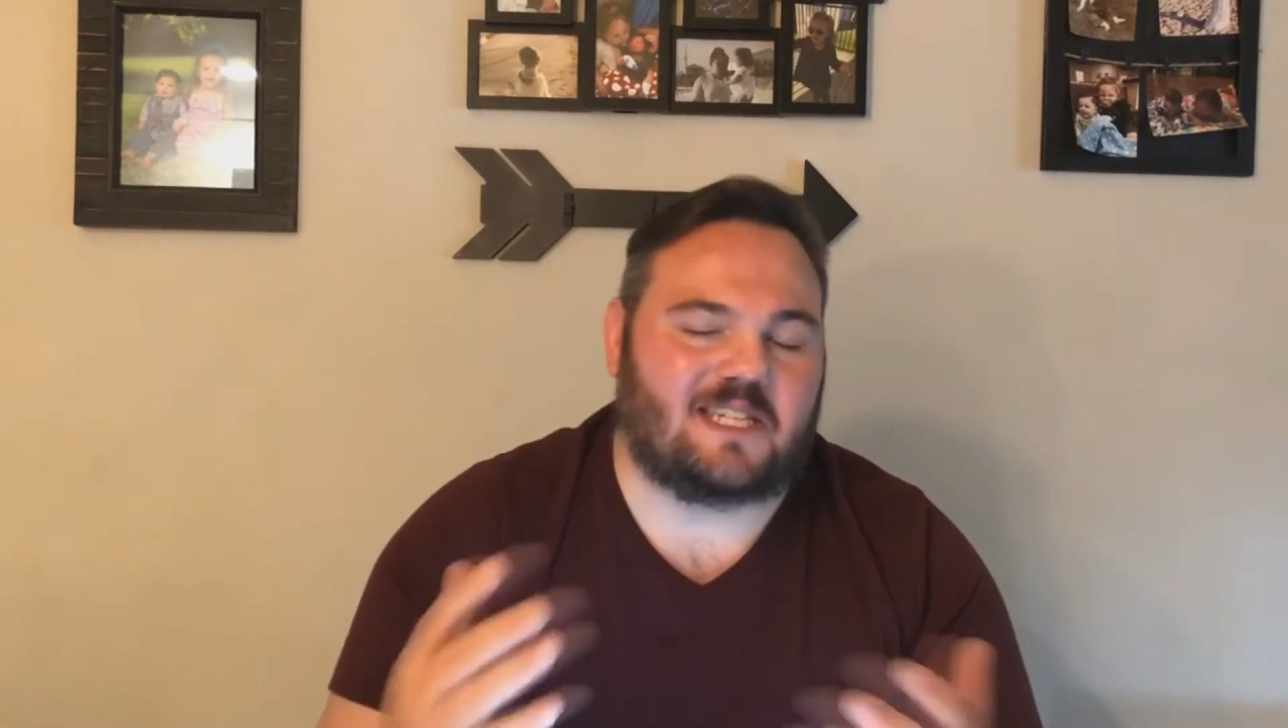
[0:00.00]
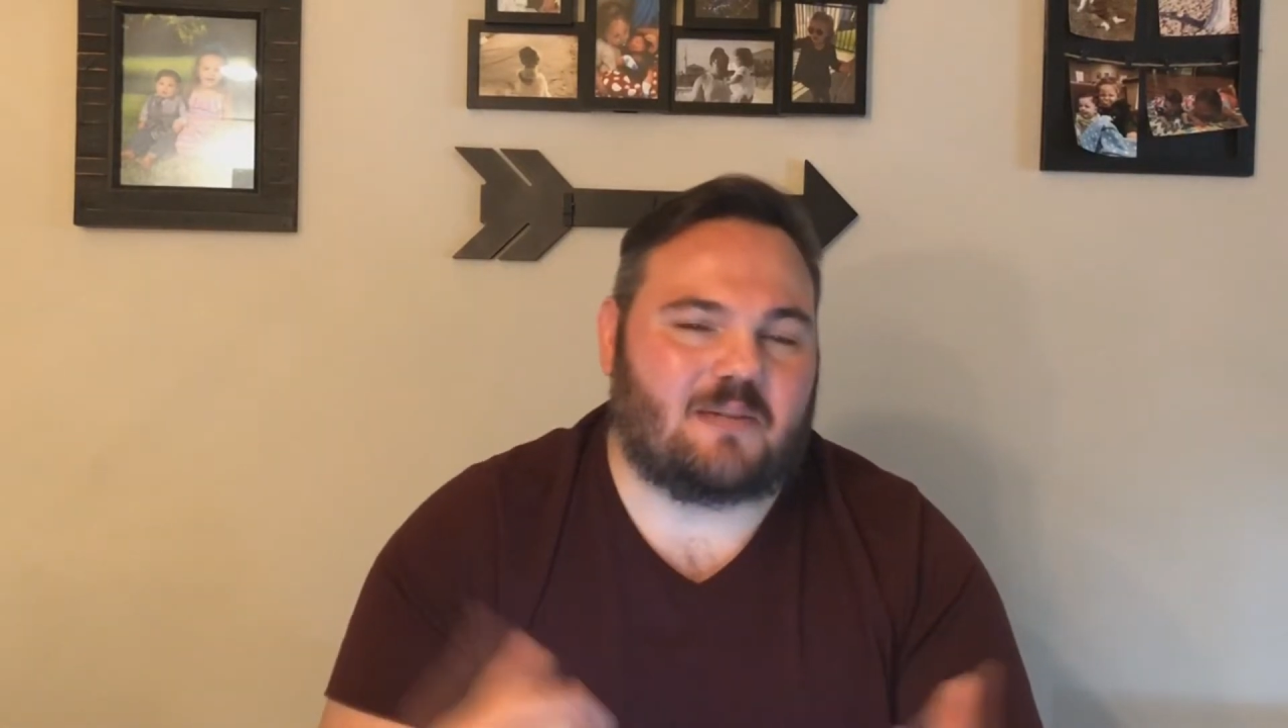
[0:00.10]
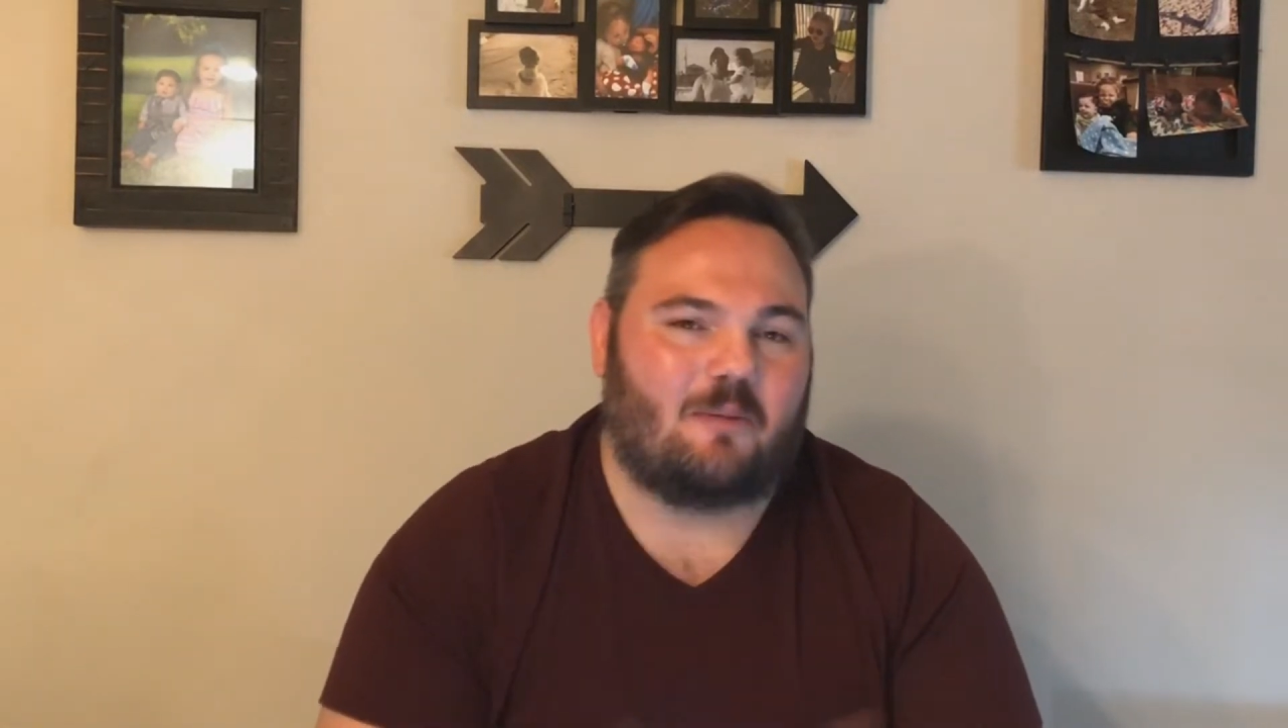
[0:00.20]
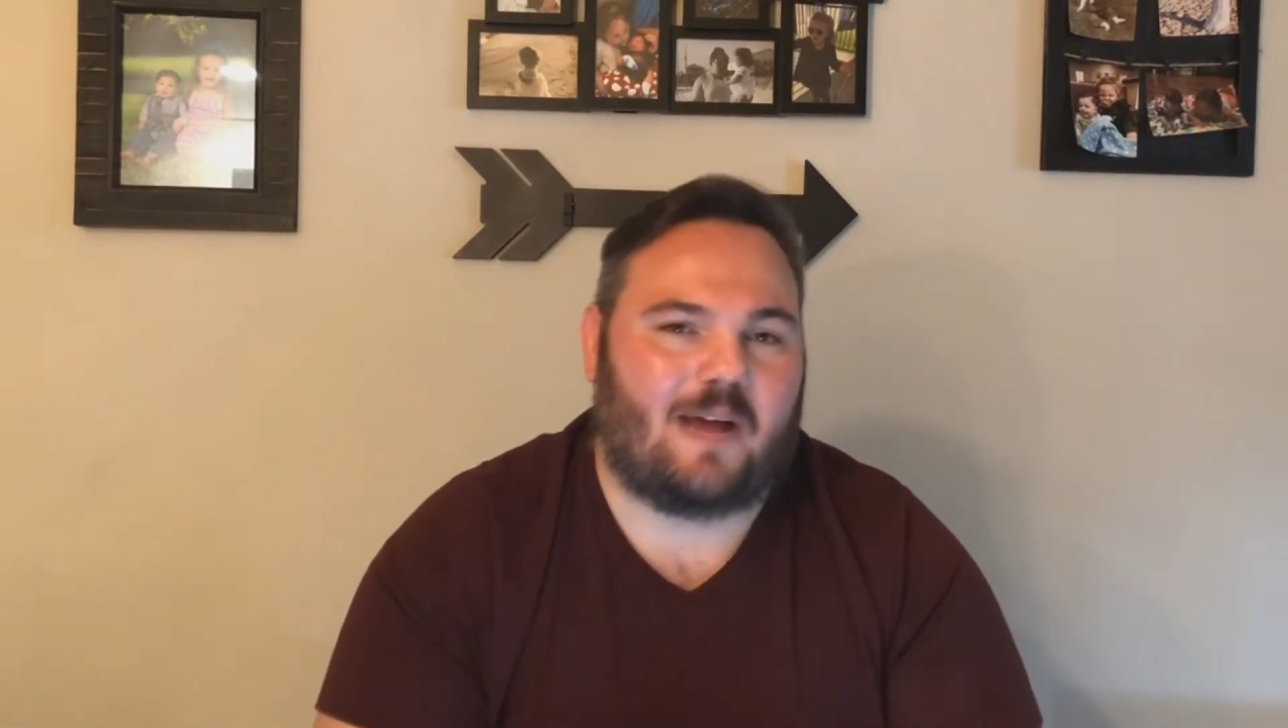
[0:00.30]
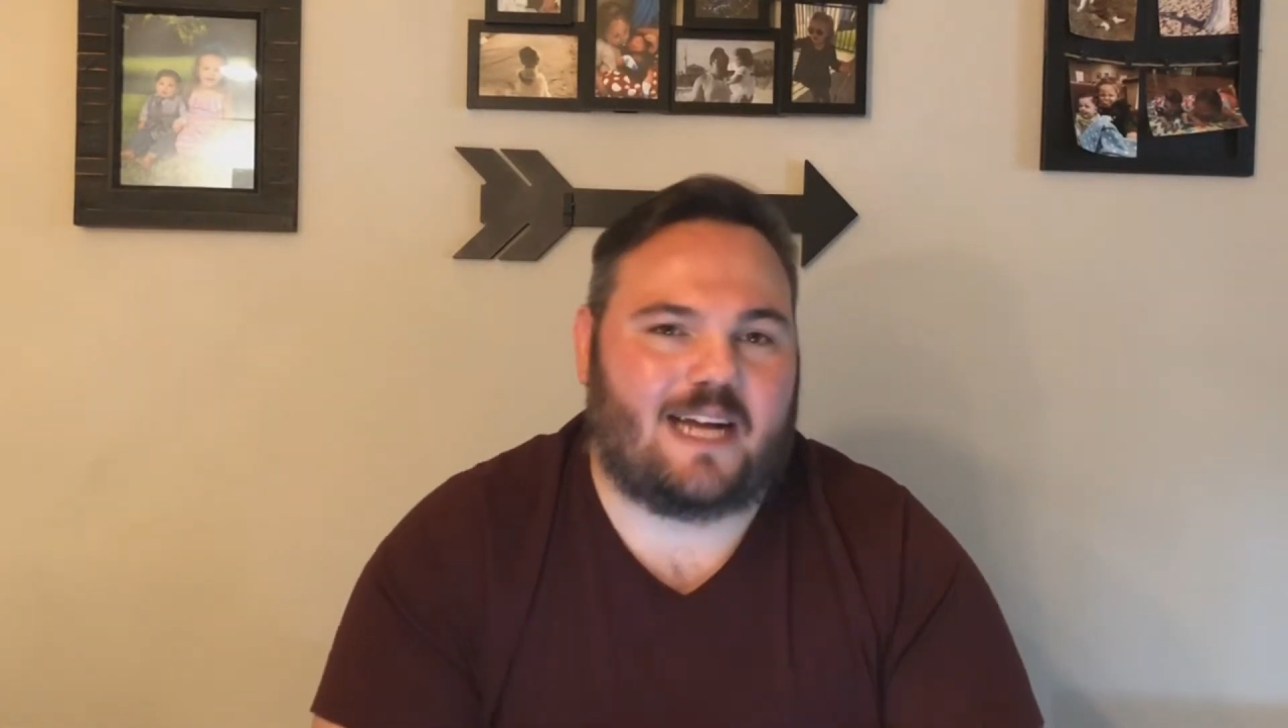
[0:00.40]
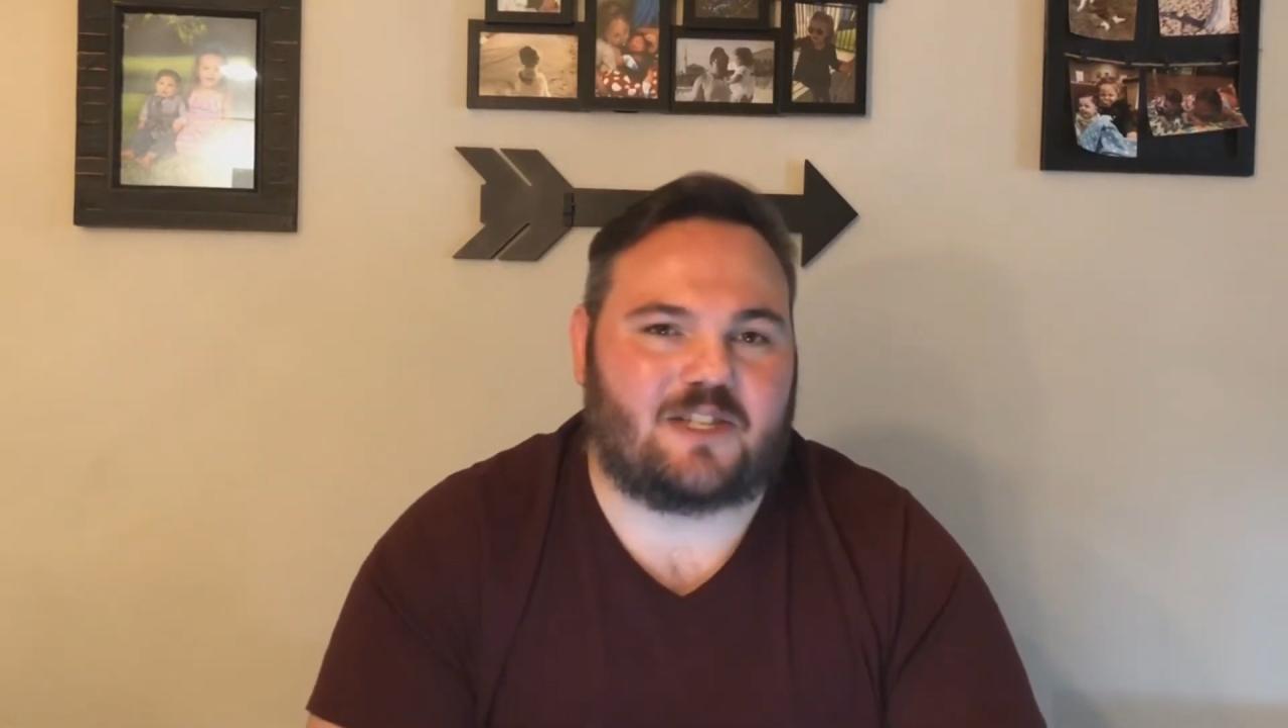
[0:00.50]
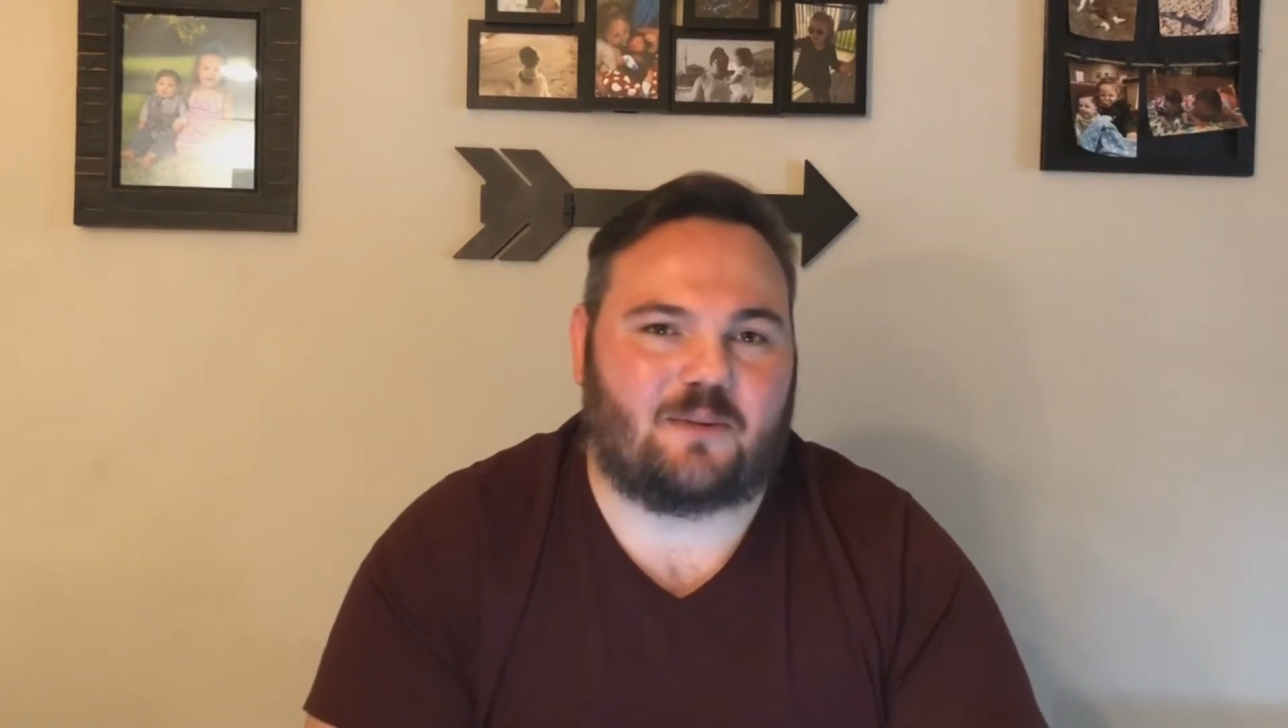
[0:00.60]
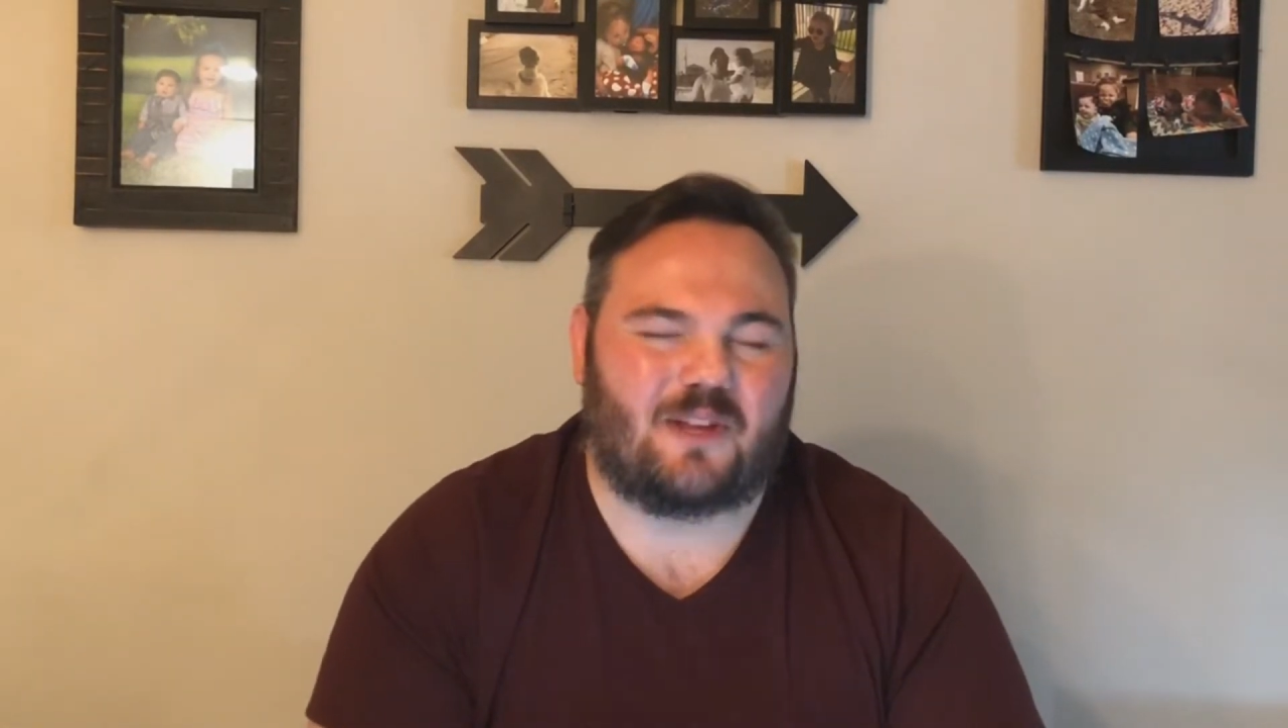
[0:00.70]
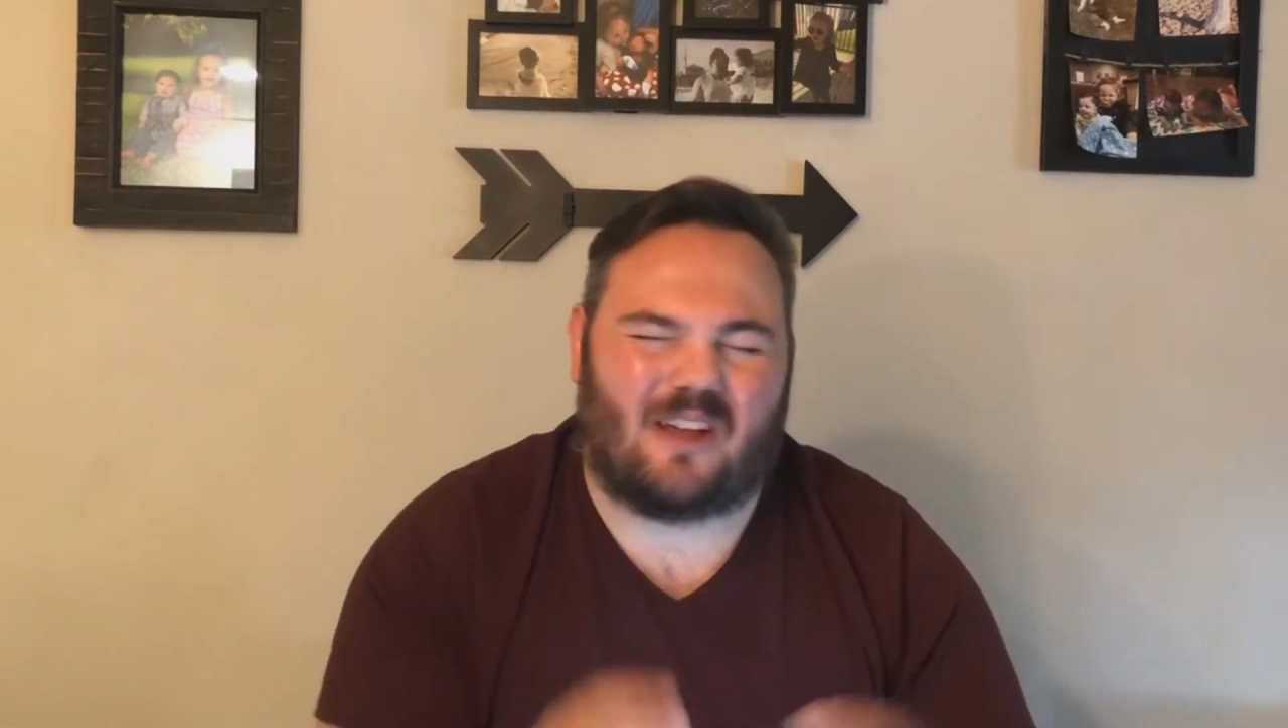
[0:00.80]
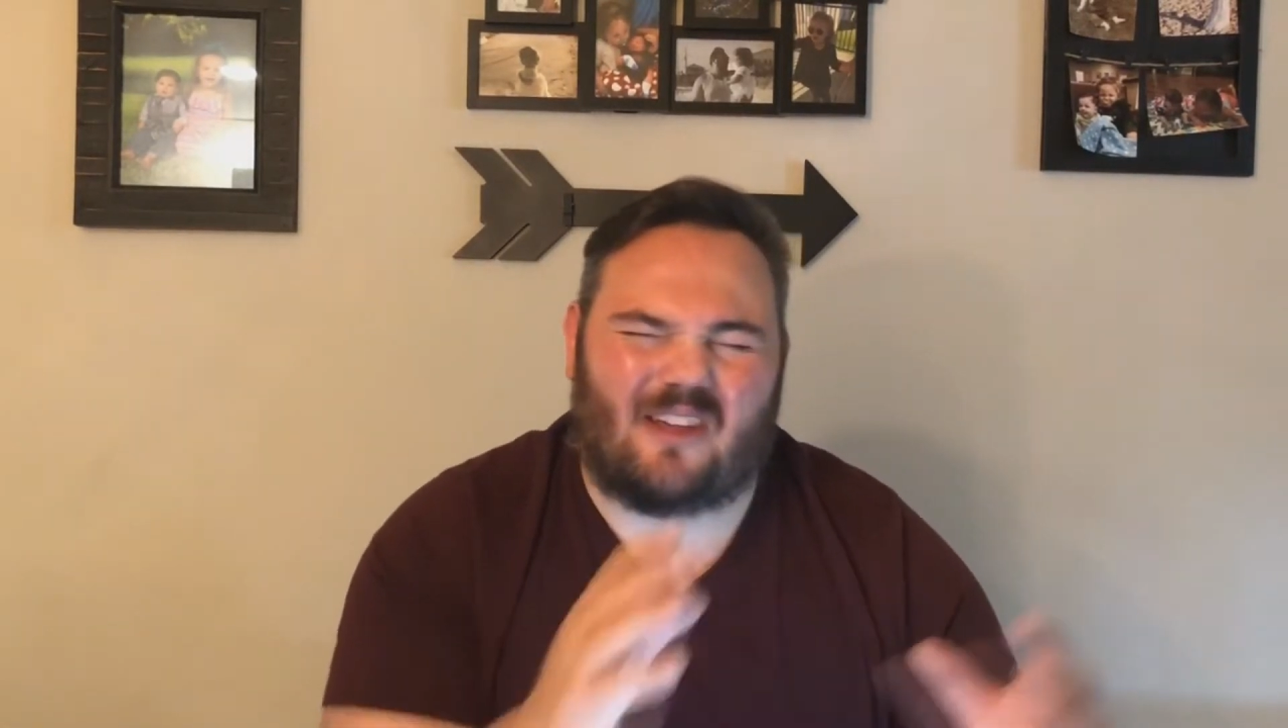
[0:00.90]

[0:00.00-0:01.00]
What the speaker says: because I'm a pastor.